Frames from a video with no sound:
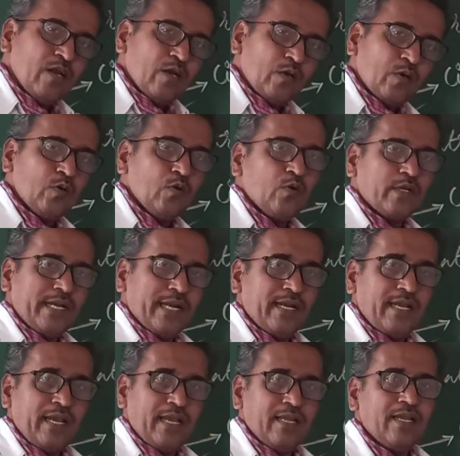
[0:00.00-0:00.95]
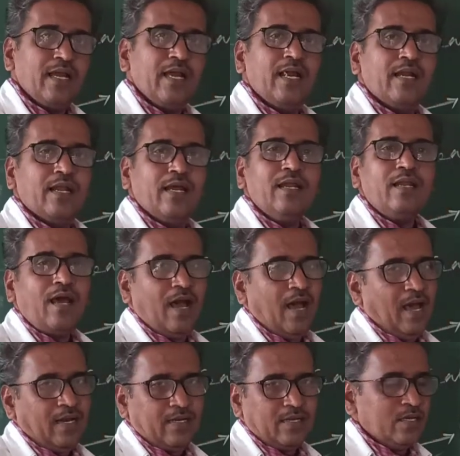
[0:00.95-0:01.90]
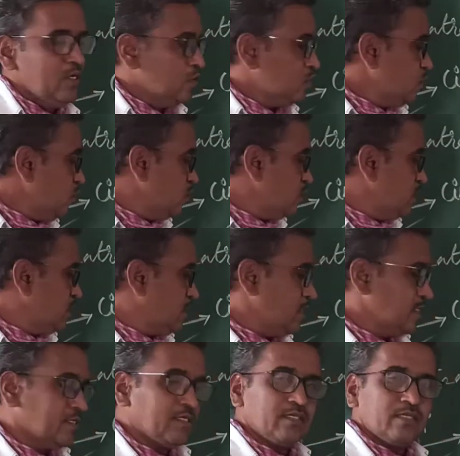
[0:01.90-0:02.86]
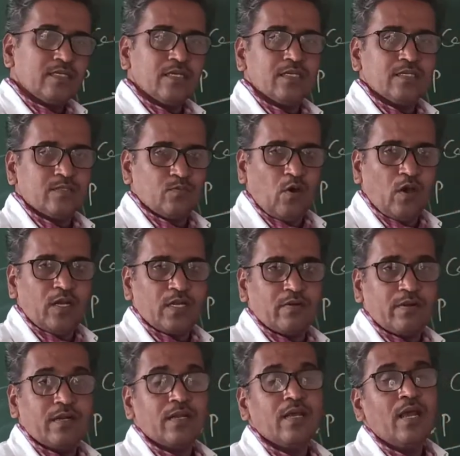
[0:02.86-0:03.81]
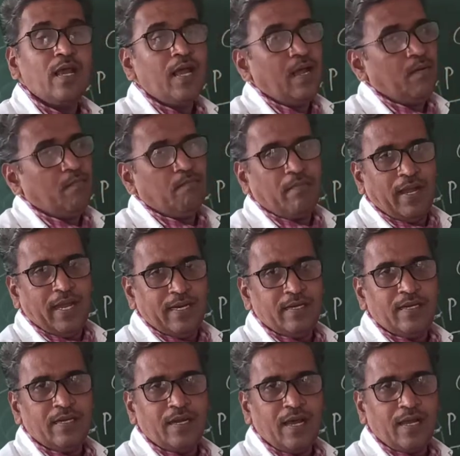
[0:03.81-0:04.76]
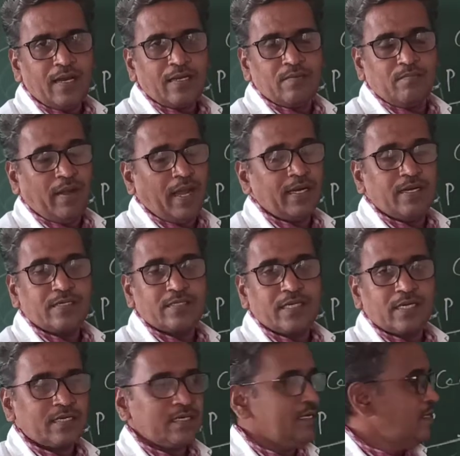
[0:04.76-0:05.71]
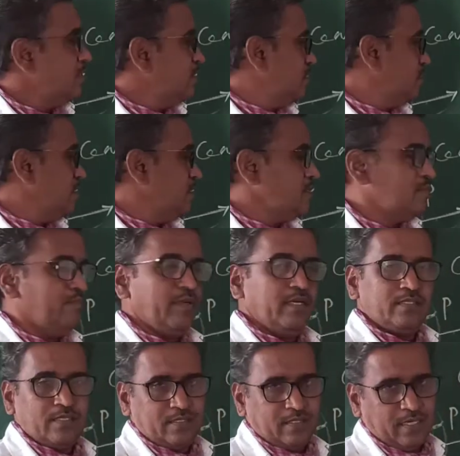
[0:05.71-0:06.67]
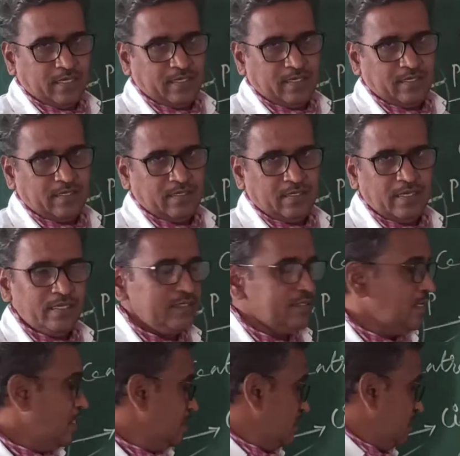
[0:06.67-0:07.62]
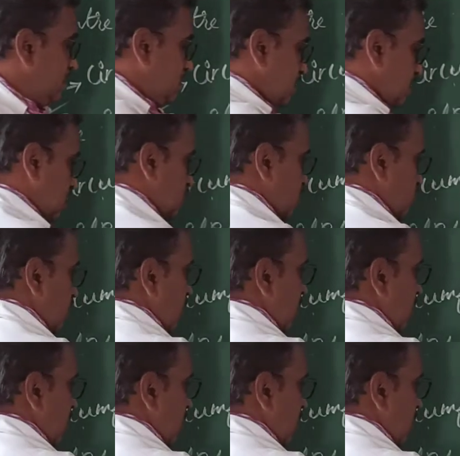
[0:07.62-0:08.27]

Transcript: 2 radii and an arc. So this is smaller one, minor arc, minor sector. This is major sector. Yes, this is also